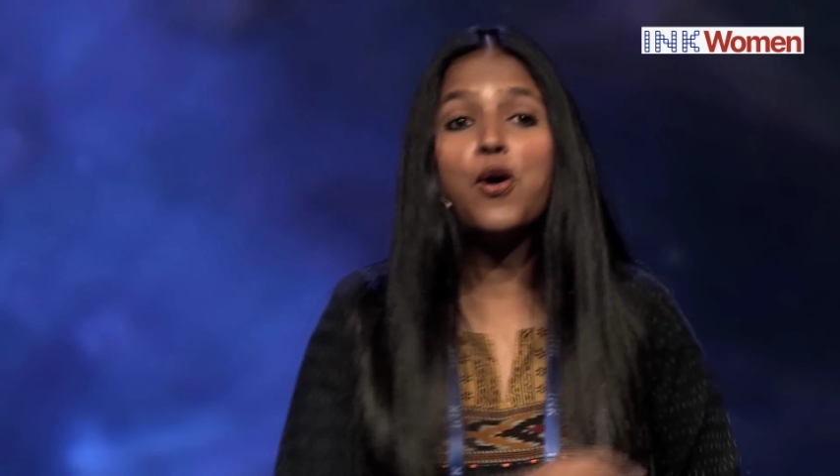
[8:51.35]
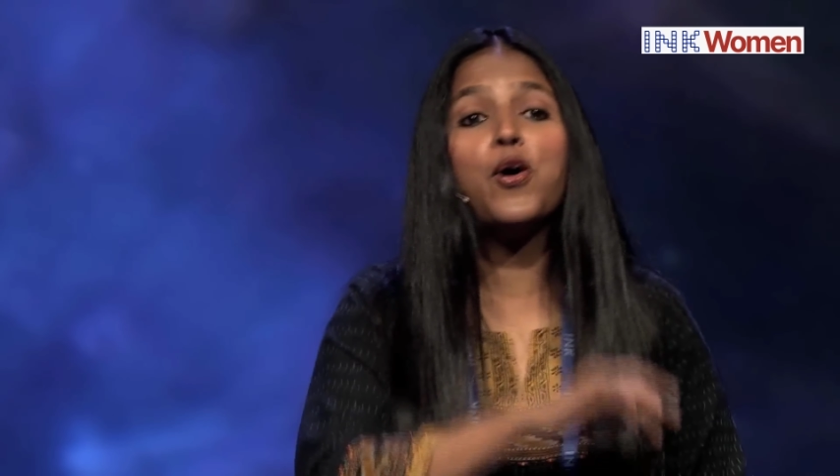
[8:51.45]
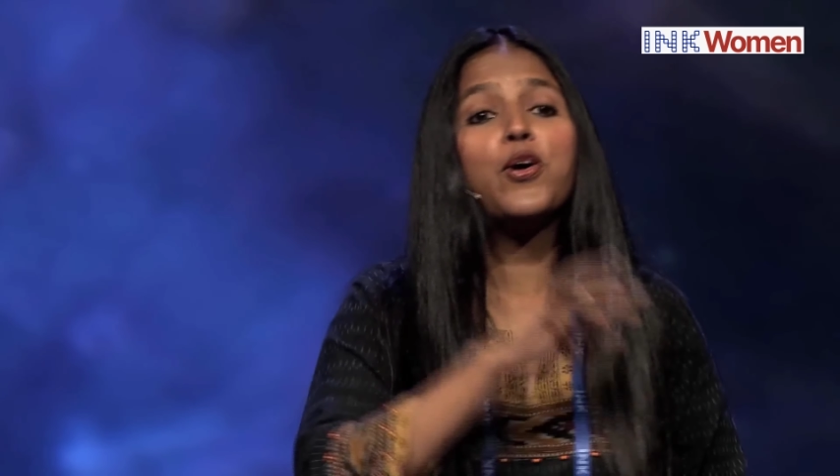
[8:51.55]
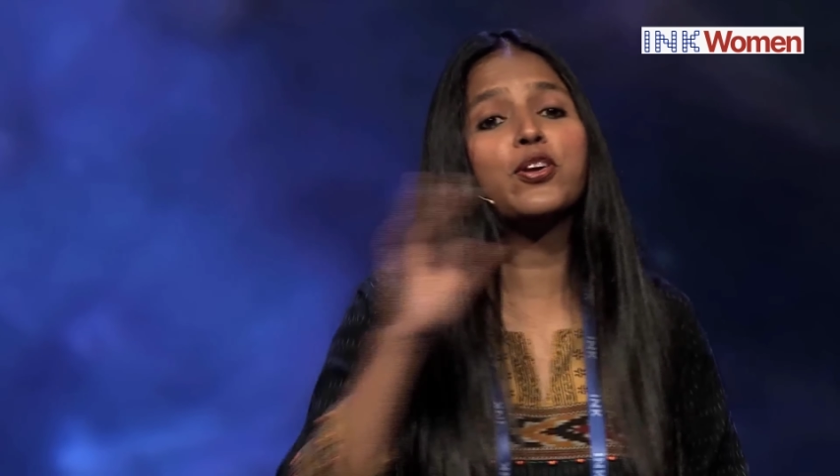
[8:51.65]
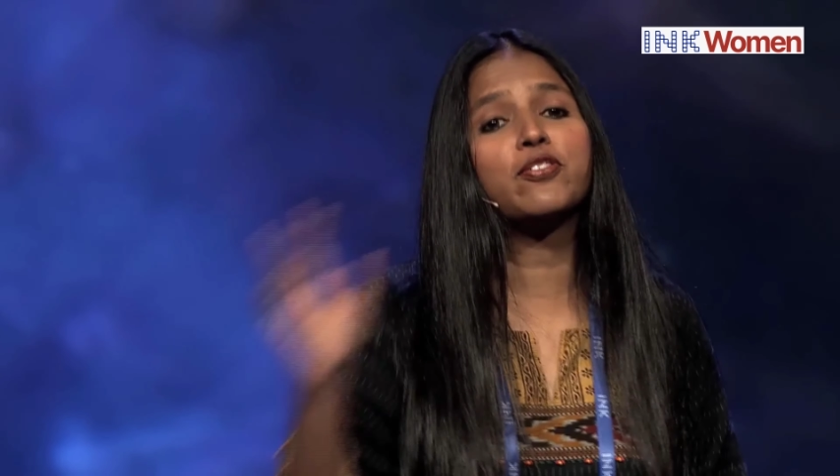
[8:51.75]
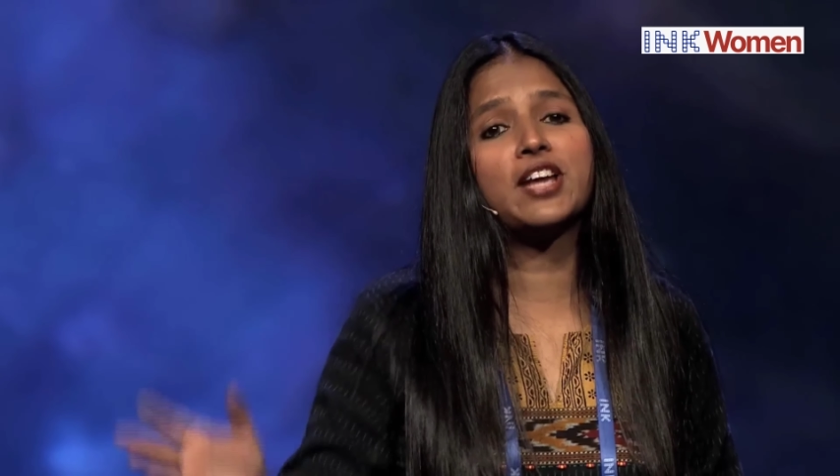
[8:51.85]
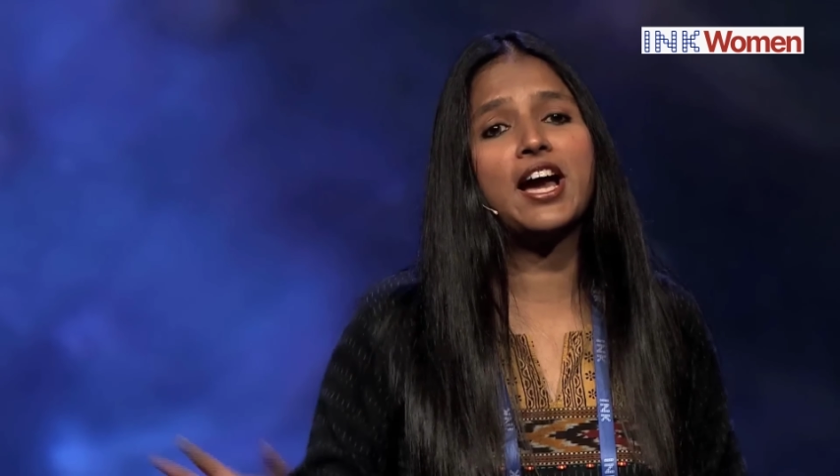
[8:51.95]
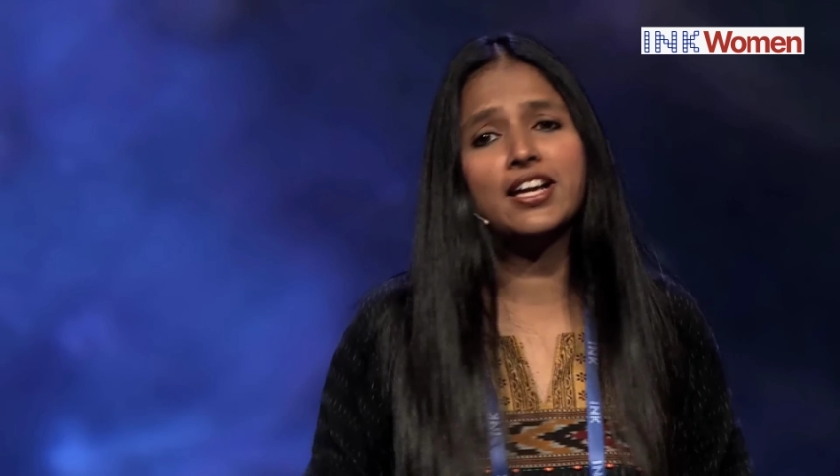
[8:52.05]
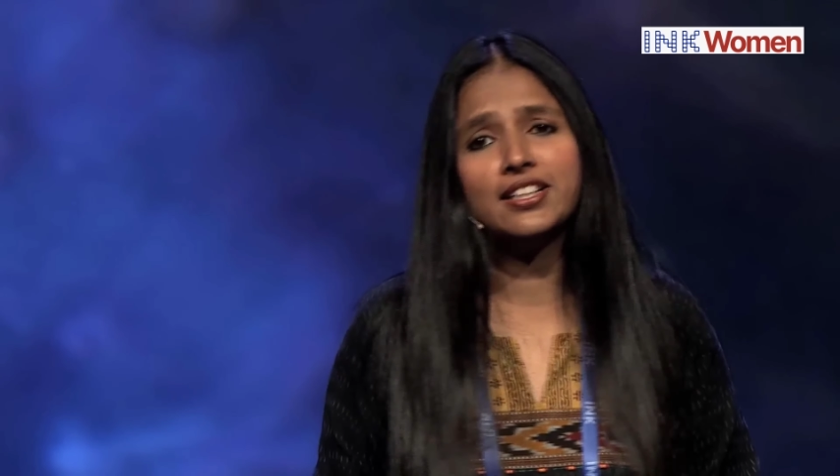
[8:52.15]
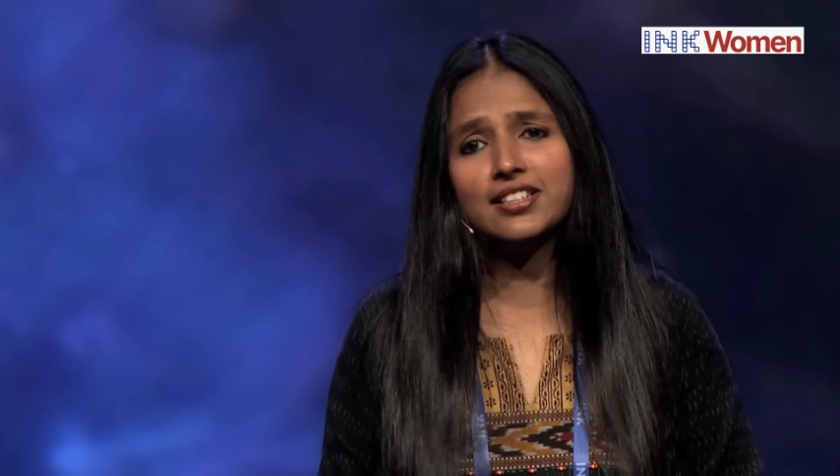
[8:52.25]
All of
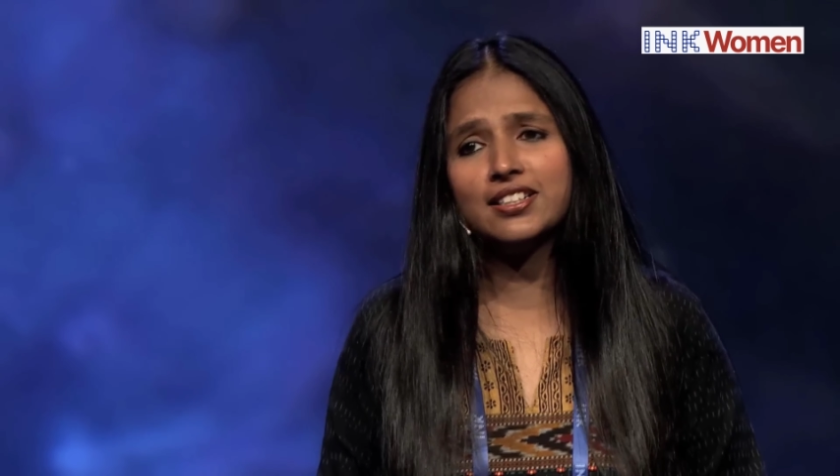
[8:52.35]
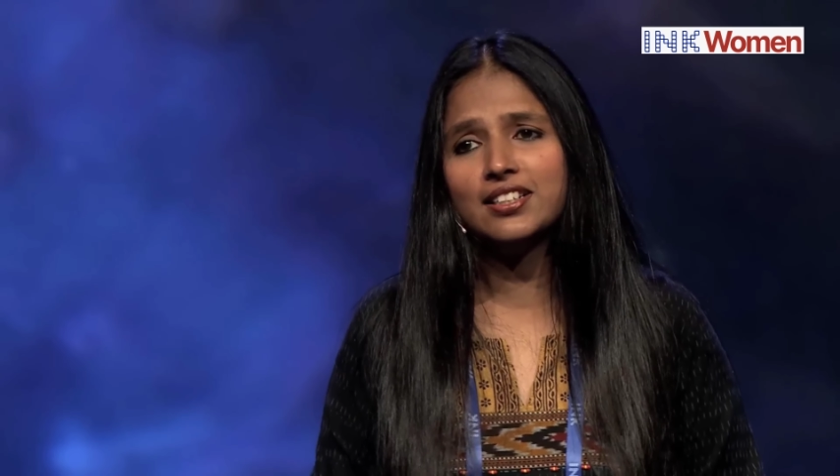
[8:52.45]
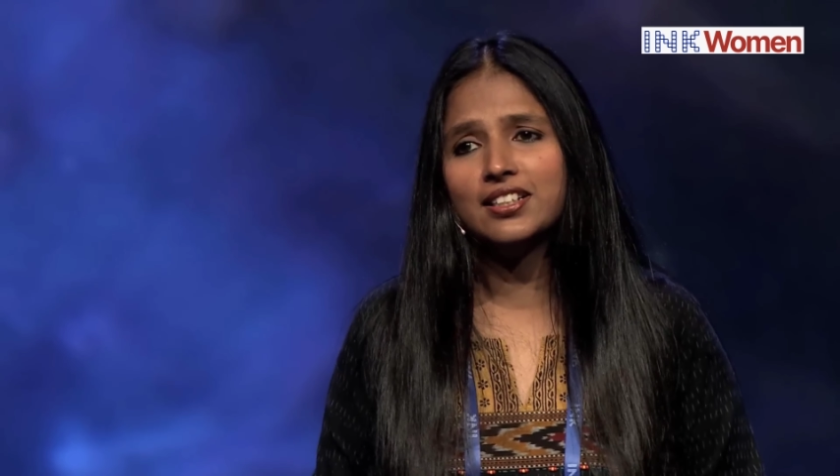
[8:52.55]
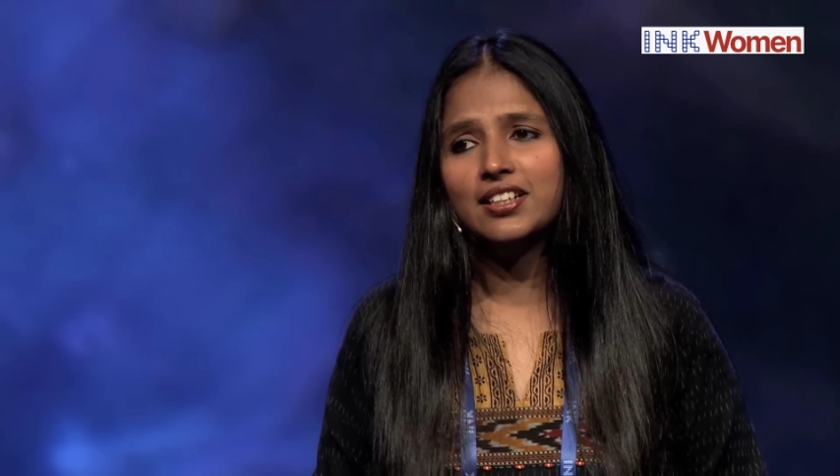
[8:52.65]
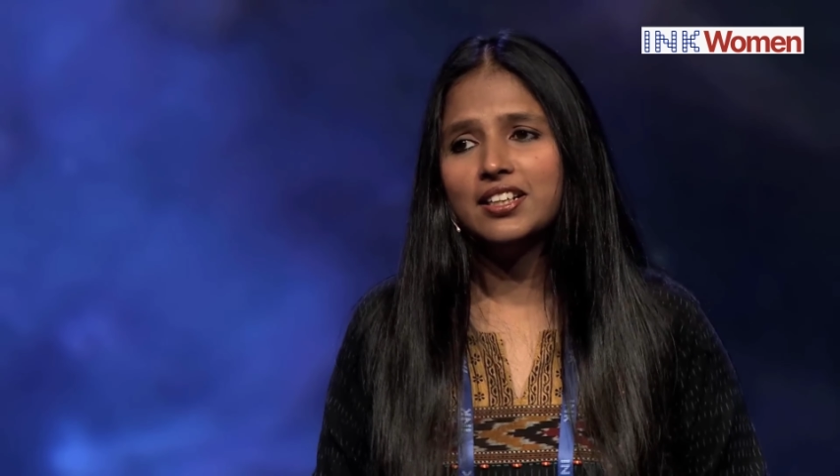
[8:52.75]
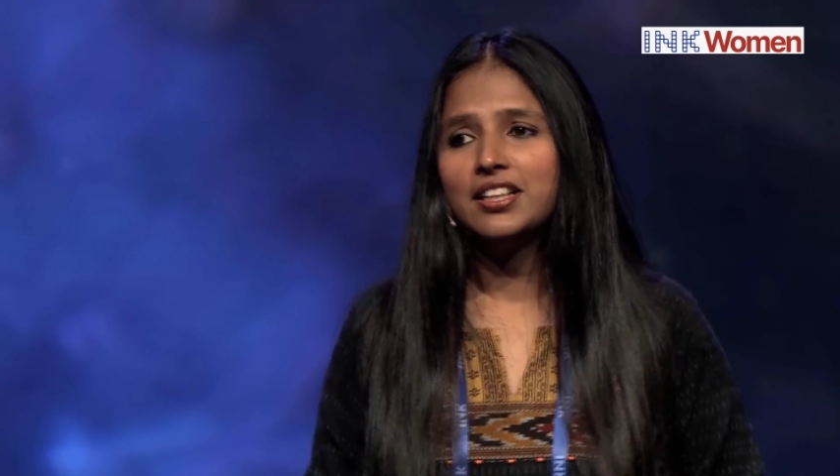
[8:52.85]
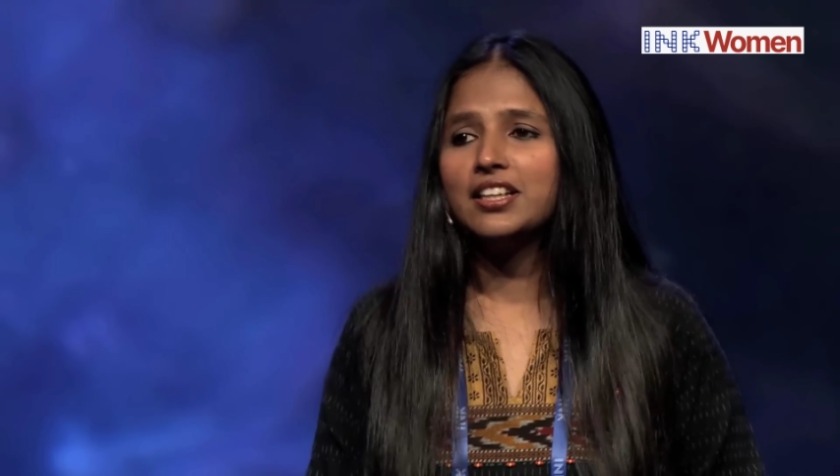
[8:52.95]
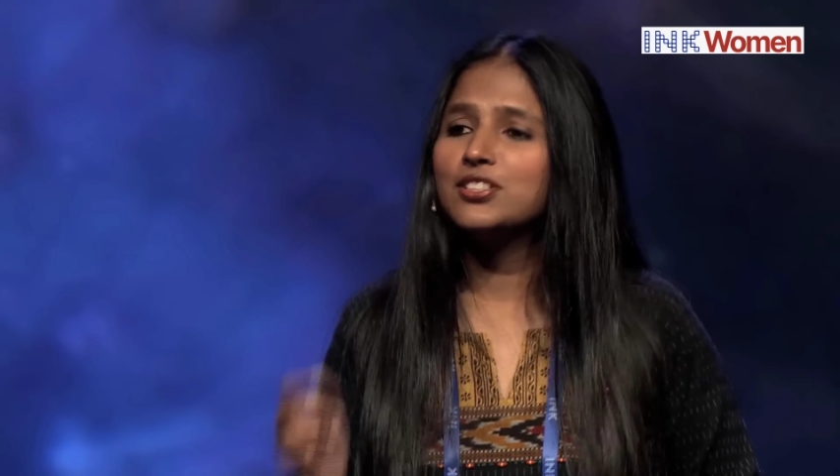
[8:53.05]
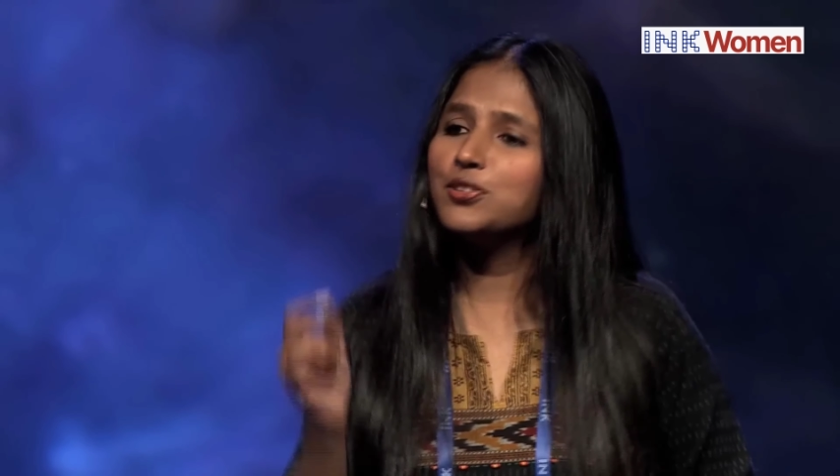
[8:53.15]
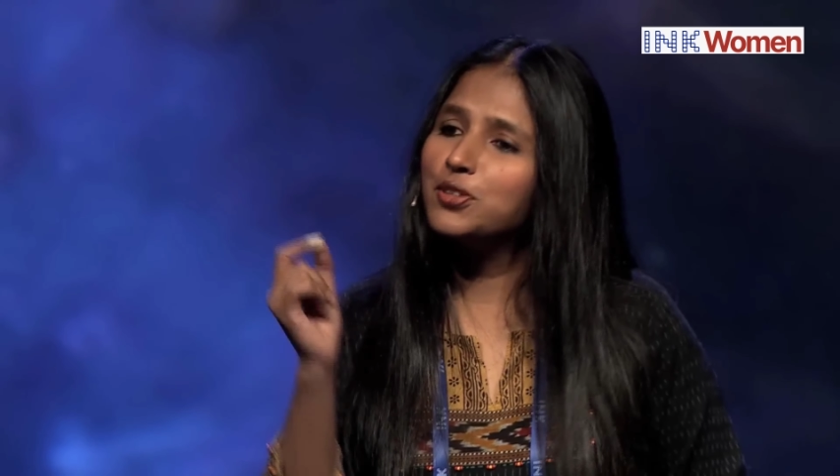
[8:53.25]
that
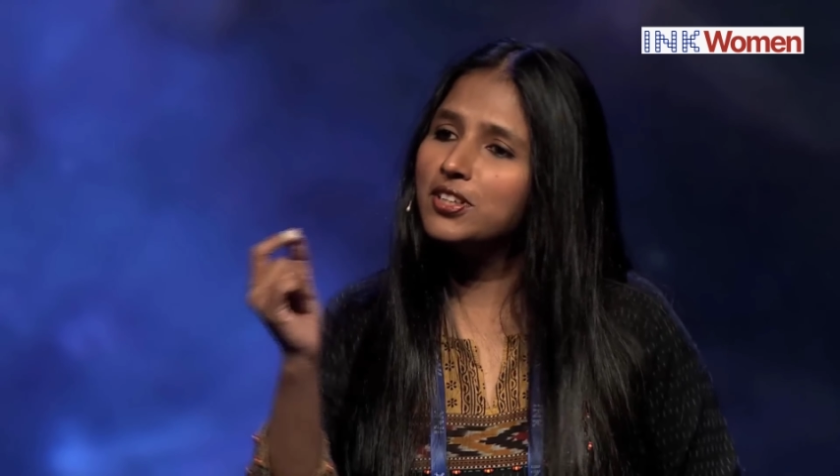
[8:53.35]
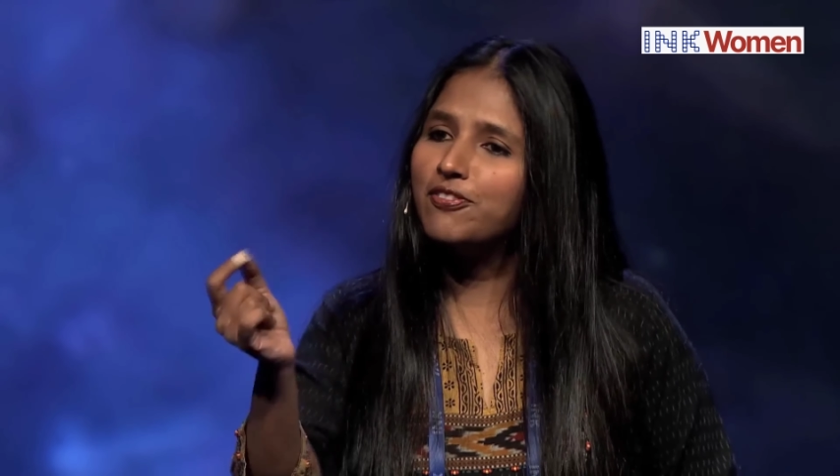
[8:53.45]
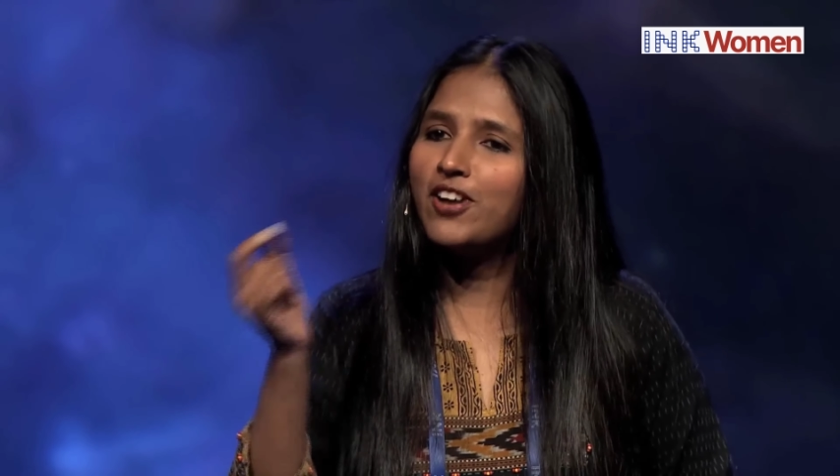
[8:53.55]
is only